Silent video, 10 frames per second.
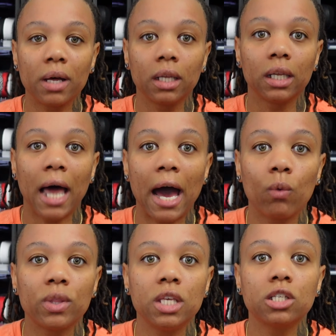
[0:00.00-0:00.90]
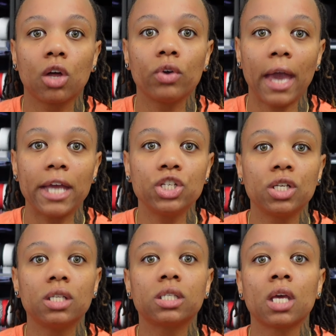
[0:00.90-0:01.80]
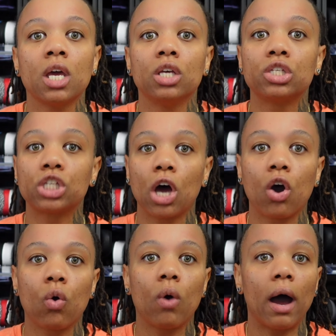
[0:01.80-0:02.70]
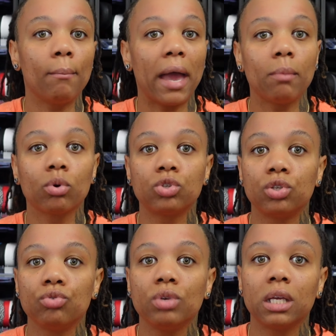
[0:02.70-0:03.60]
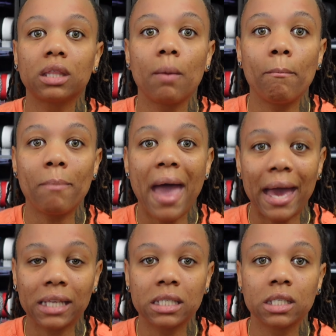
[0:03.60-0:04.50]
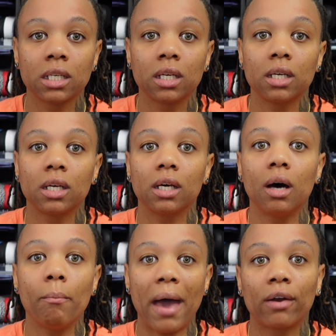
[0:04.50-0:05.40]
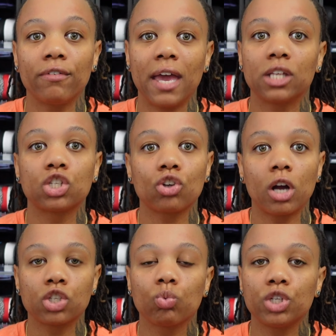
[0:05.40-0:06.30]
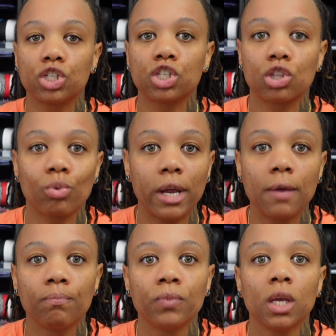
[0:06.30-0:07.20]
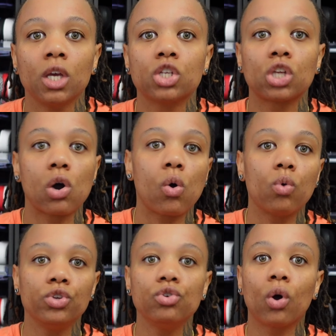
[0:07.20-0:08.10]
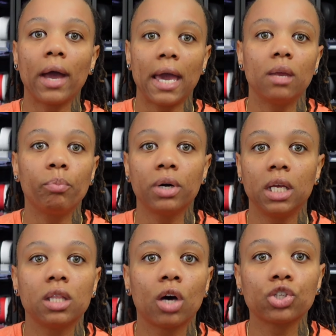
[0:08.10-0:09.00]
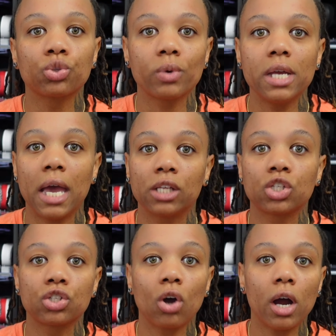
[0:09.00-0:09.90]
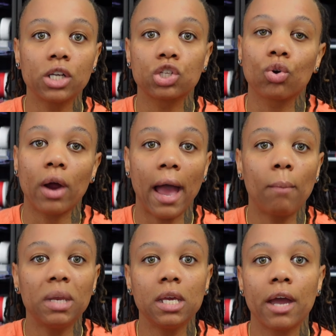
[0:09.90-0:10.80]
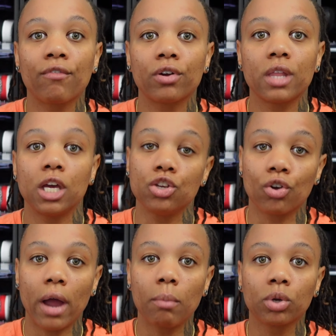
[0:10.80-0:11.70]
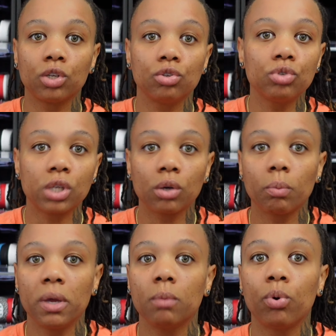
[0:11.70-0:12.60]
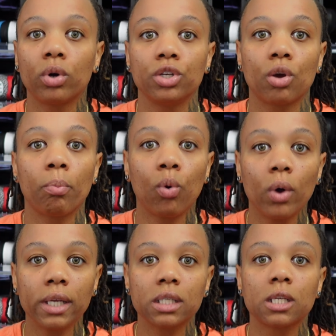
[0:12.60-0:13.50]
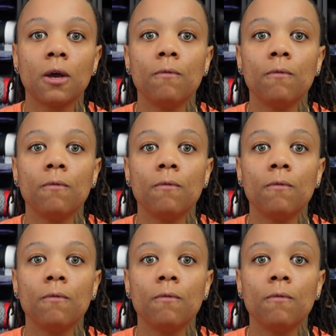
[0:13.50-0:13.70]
a lot with these locations, so I'm able to get the max amount of head starts, which is 3. So you go ahead and put in those 3 head starts, or how many ever that you're able to do so depending upon your points,